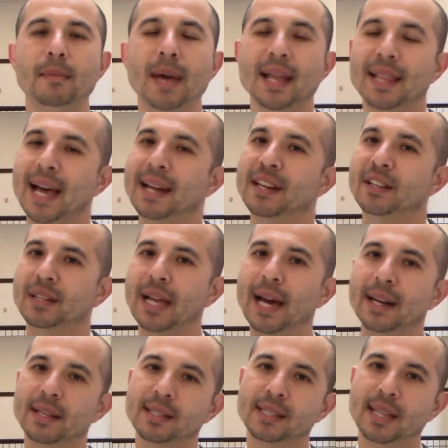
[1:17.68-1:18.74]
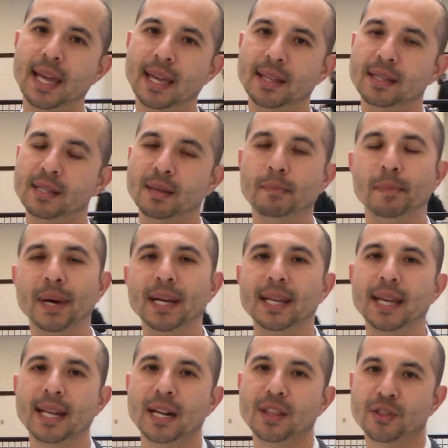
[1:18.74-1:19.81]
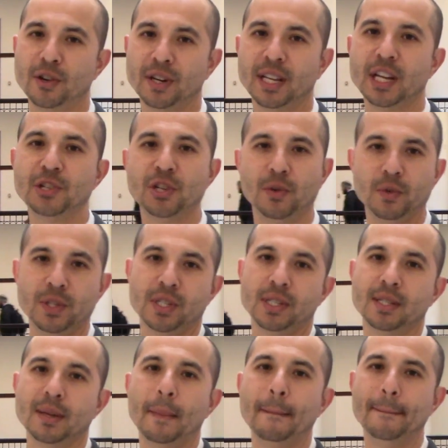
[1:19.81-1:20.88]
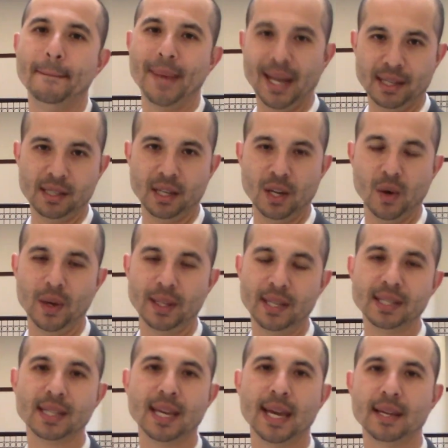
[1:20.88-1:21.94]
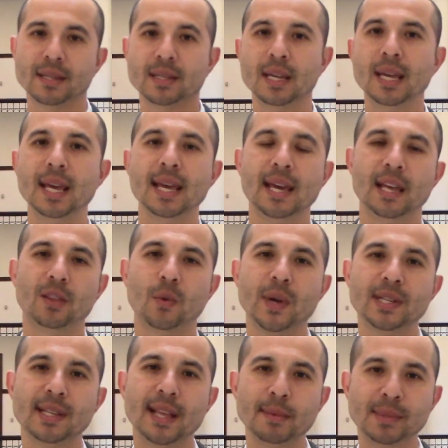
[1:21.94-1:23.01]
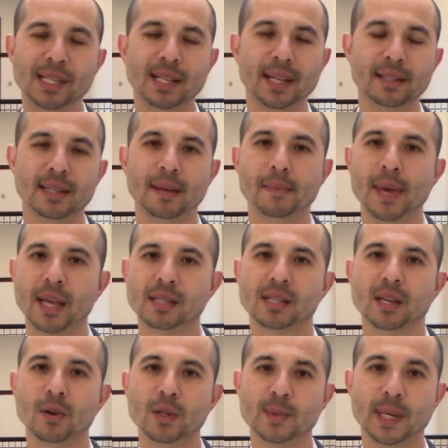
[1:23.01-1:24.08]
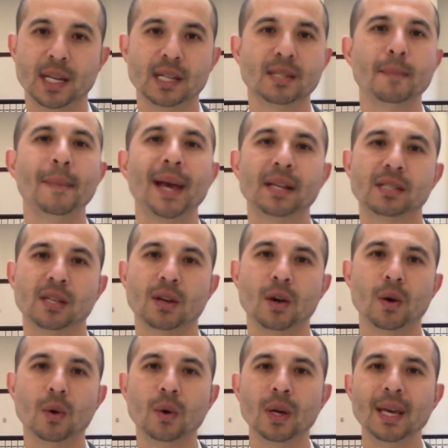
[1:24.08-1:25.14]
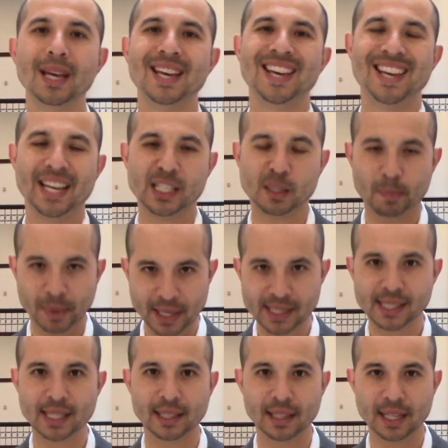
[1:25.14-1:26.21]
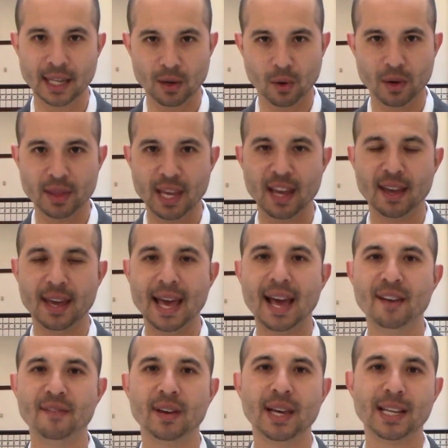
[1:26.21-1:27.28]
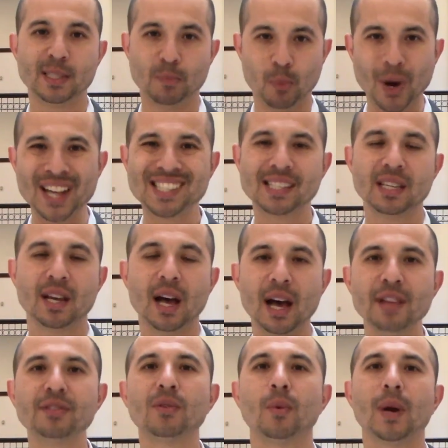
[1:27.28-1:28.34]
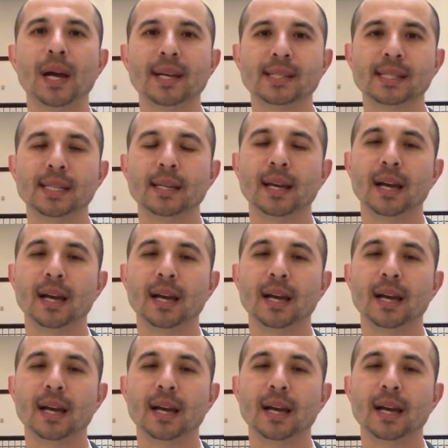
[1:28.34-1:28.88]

and not in the United States, but in a third country, which is Mexico in this case. And the reason I'm selecting Mexico is because Mexico explicitly, or they have expressly authorized